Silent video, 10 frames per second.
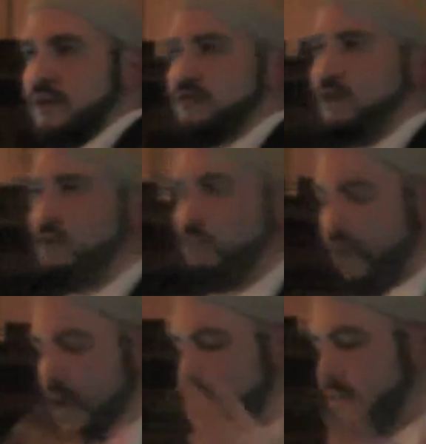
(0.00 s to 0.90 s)
So
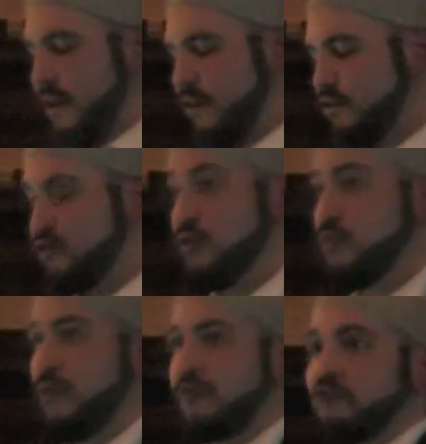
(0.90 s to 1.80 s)
we have to now just do
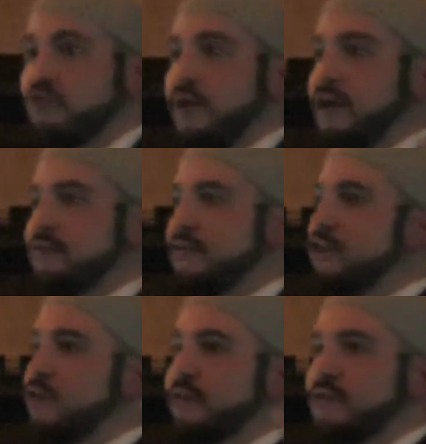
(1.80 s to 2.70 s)
what's great for
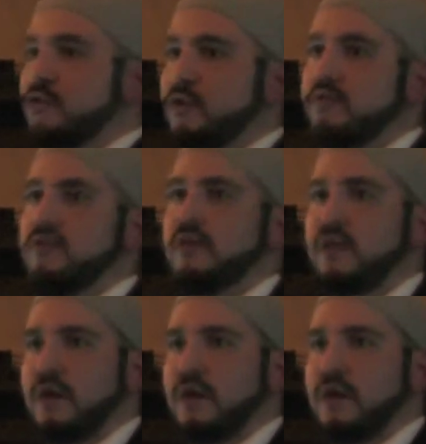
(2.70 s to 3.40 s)
the greater good